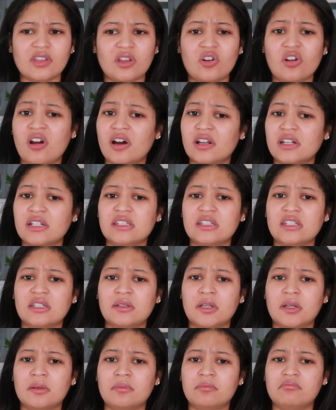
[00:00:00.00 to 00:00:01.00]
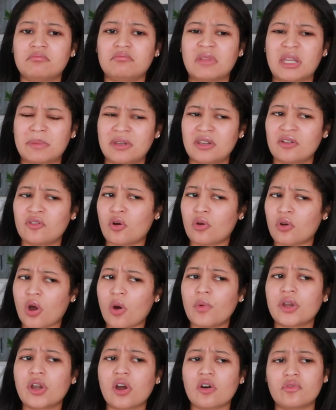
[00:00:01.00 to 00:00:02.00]
or honestly, maybe
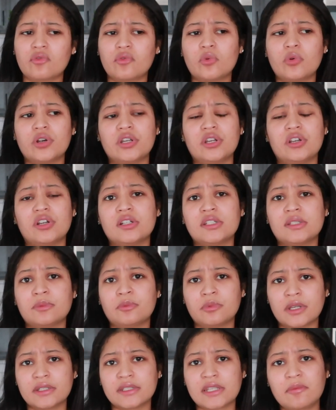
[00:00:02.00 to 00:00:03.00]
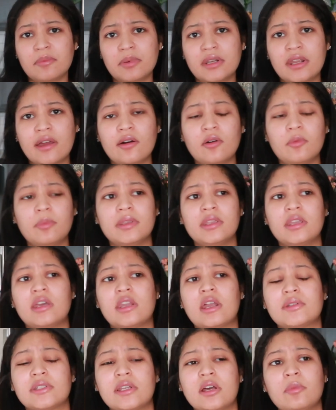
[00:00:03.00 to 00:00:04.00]
going on four years because I've been at
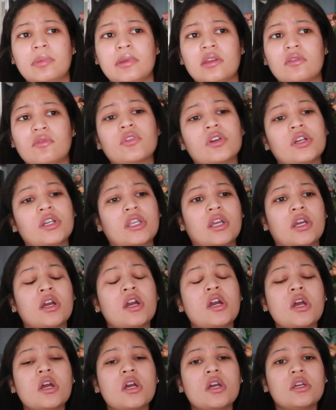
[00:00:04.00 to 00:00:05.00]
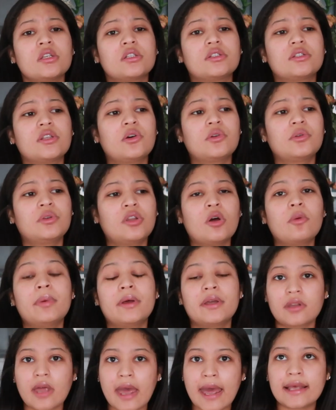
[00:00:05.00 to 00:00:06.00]
LPN. I was at LPN for a year. So, you know,
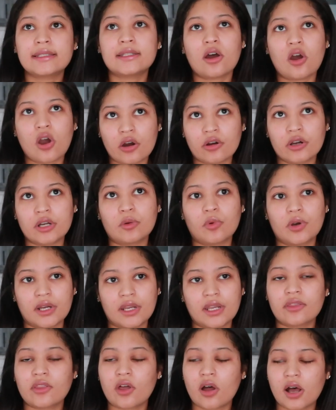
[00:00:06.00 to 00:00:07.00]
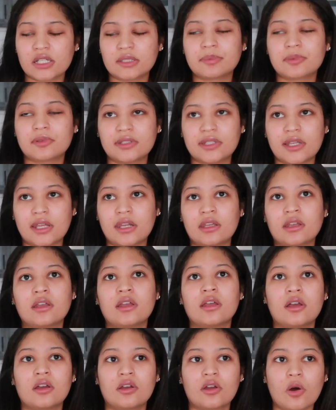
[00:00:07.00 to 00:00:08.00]
but as an RN working in the hospital setting,
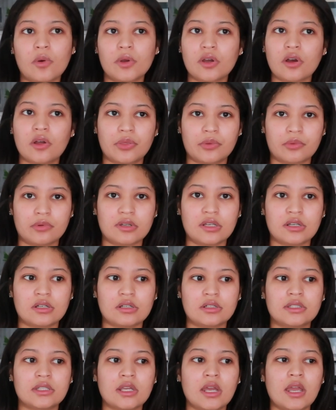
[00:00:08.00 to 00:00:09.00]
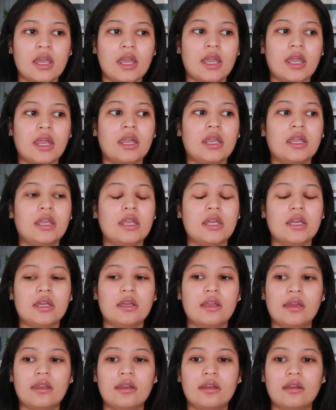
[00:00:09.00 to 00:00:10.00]
going on three years.
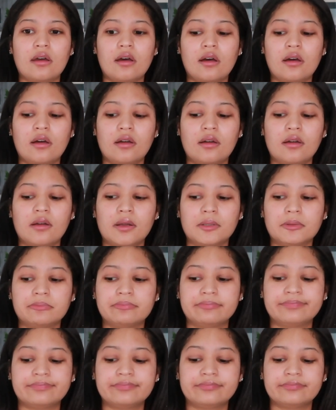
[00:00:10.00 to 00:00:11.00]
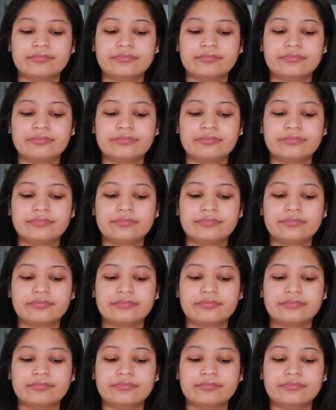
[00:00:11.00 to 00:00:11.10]
And um,